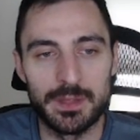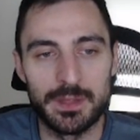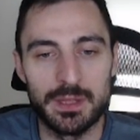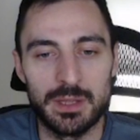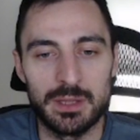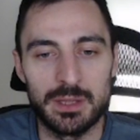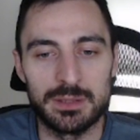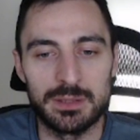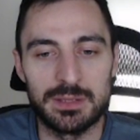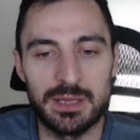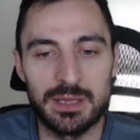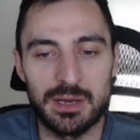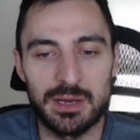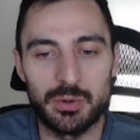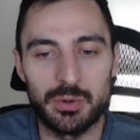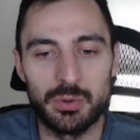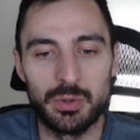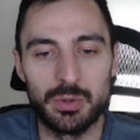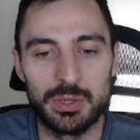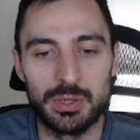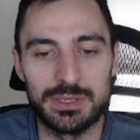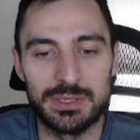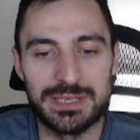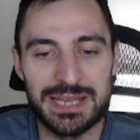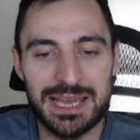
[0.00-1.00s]
Now,
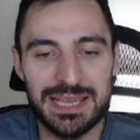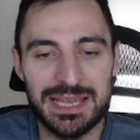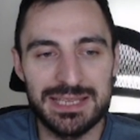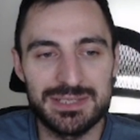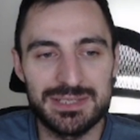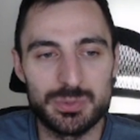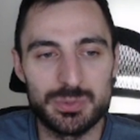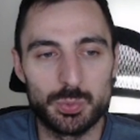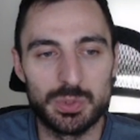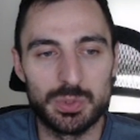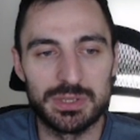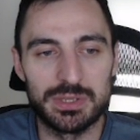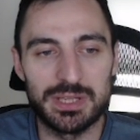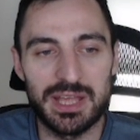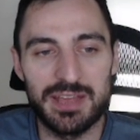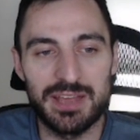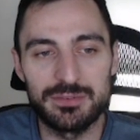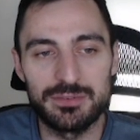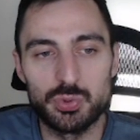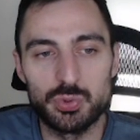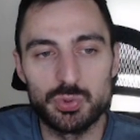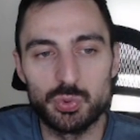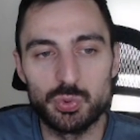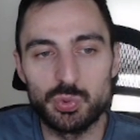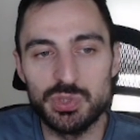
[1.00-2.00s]
knight will have to
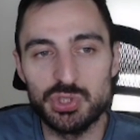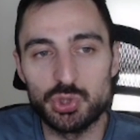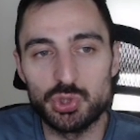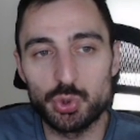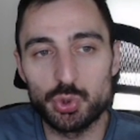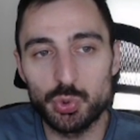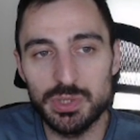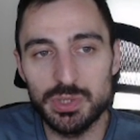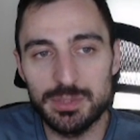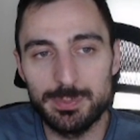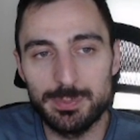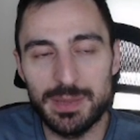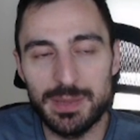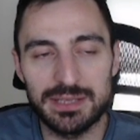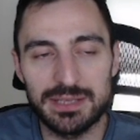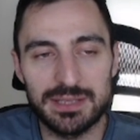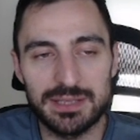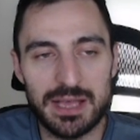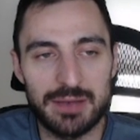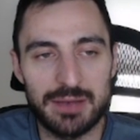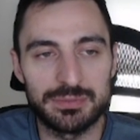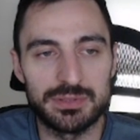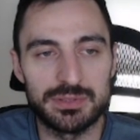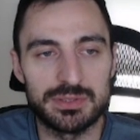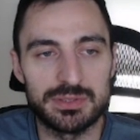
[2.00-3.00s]
retreat back
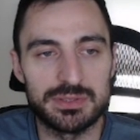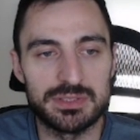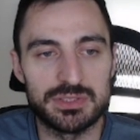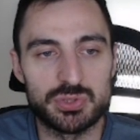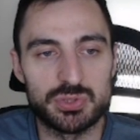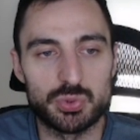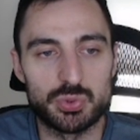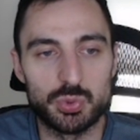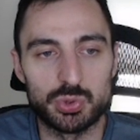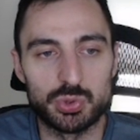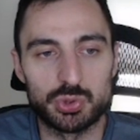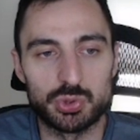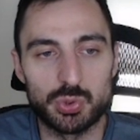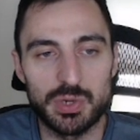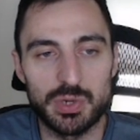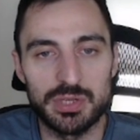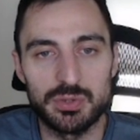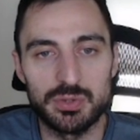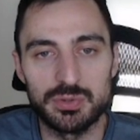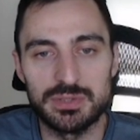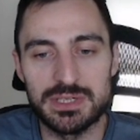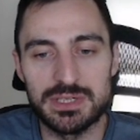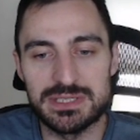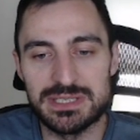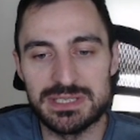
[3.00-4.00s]
after this rook trade on
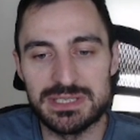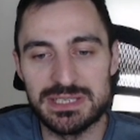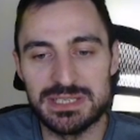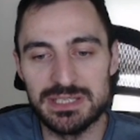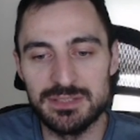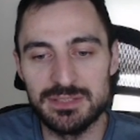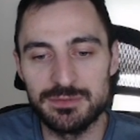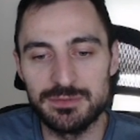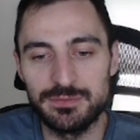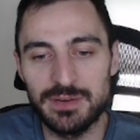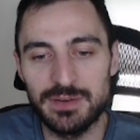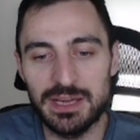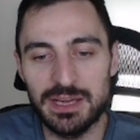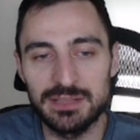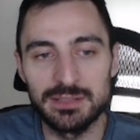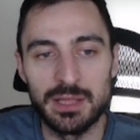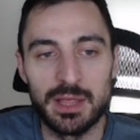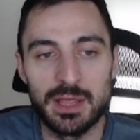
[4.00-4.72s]
the d file.